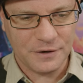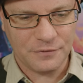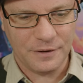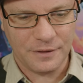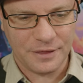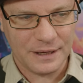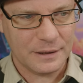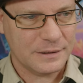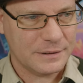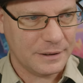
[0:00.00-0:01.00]
of different
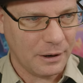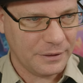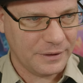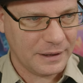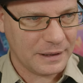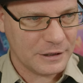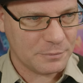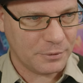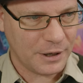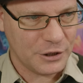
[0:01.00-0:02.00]
things that I think
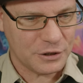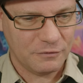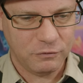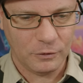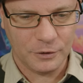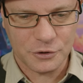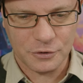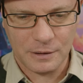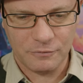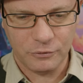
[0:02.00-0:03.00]
inspiration fall
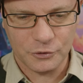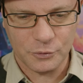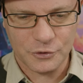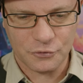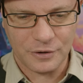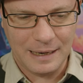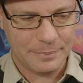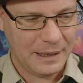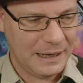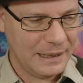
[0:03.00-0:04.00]
into uh, fall into a
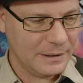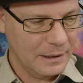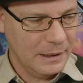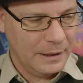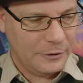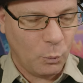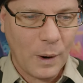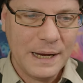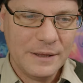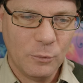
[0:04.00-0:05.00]
trap, and the
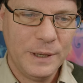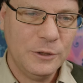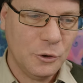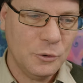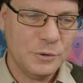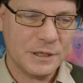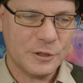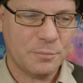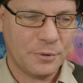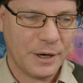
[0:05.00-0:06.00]
way that we use
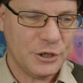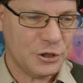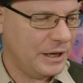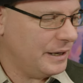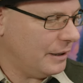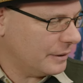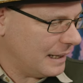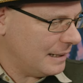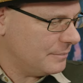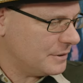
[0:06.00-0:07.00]
inspiration in our
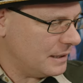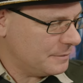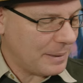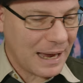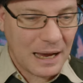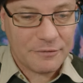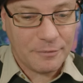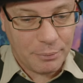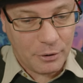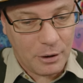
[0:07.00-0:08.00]
games is part of
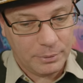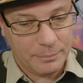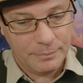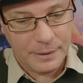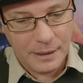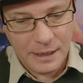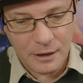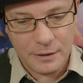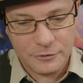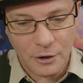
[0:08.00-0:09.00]
the problem.
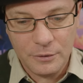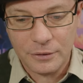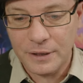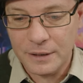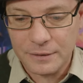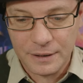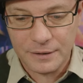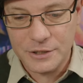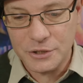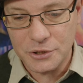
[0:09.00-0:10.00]
And I don't think
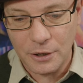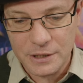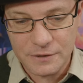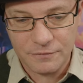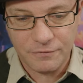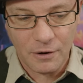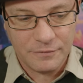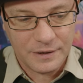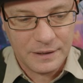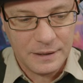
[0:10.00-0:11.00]
that the designers of
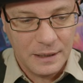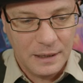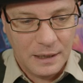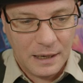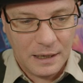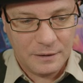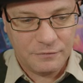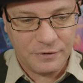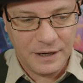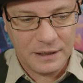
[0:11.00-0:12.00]
5e and
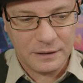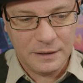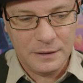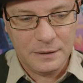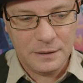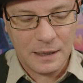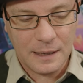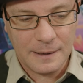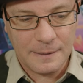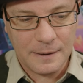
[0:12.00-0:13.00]
then, frankly,
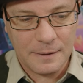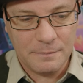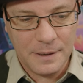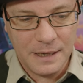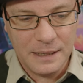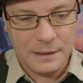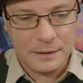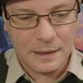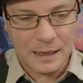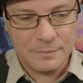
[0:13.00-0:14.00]
uh,
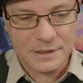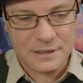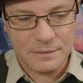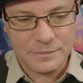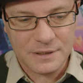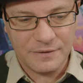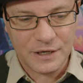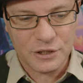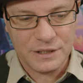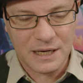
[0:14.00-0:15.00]
many game systems have
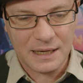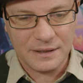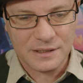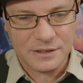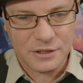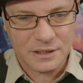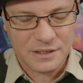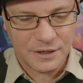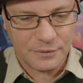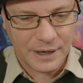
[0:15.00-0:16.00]
actually taken this into
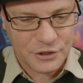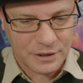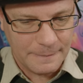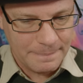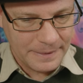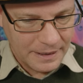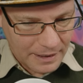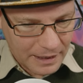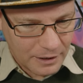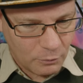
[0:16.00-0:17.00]
consideration.
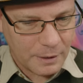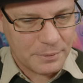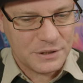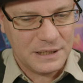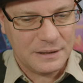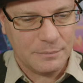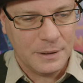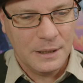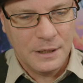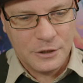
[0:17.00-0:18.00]
And I want to present
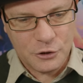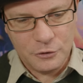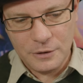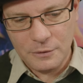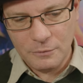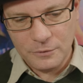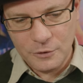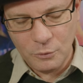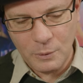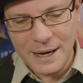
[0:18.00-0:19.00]
them. So
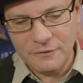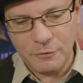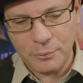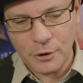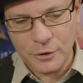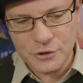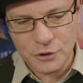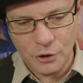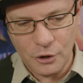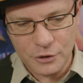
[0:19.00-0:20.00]
you were waiting for pros
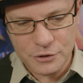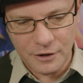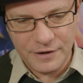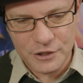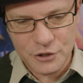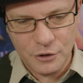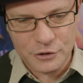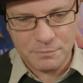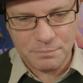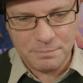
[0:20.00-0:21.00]
and cons. I've actually
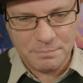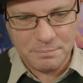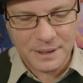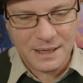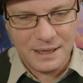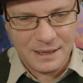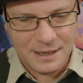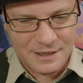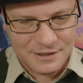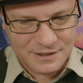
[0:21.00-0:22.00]
got some big
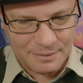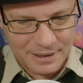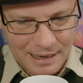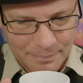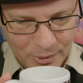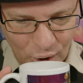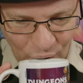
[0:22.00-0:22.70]
hitters coming up.